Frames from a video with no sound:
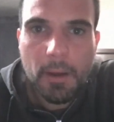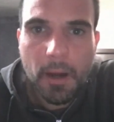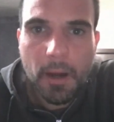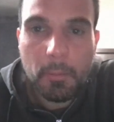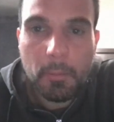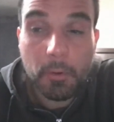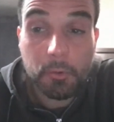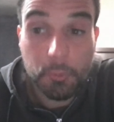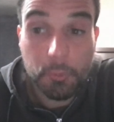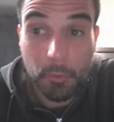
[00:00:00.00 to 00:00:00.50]

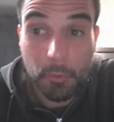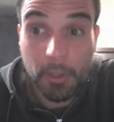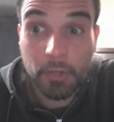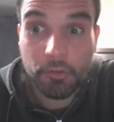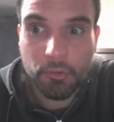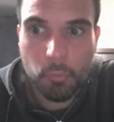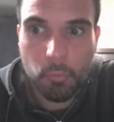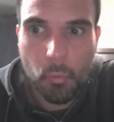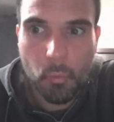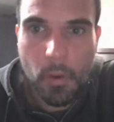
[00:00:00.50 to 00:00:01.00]
about
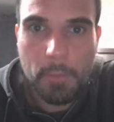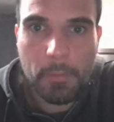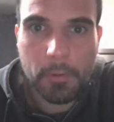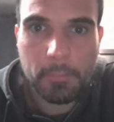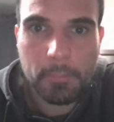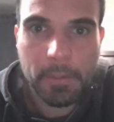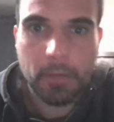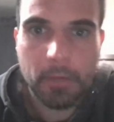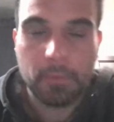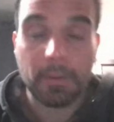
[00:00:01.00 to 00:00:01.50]
ranged weapon,
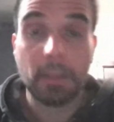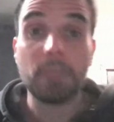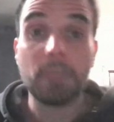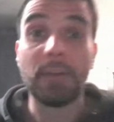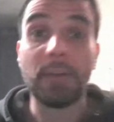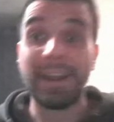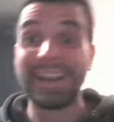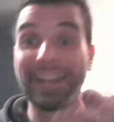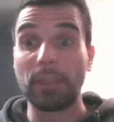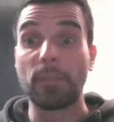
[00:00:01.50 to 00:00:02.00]
because if
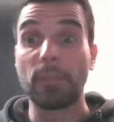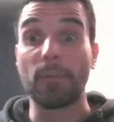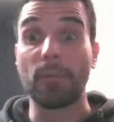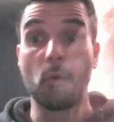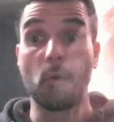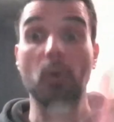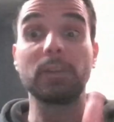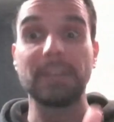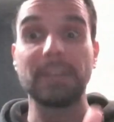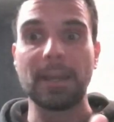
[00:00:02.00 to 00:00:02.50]
I can
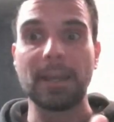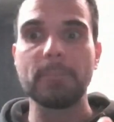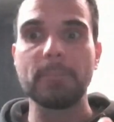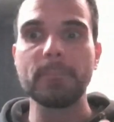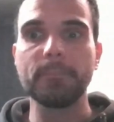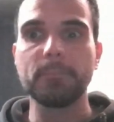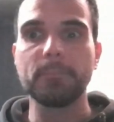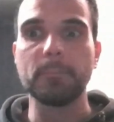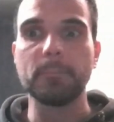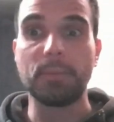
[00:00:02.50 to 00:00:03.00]
throw
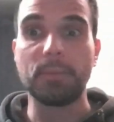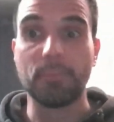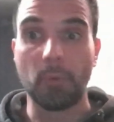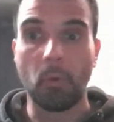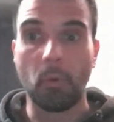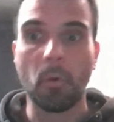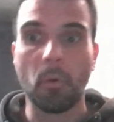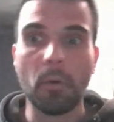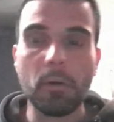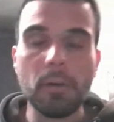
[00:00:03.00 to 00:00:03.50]
them
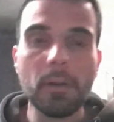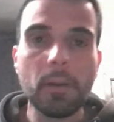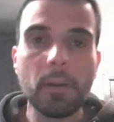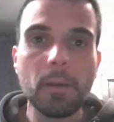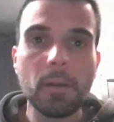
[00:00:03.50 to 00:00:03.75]
before,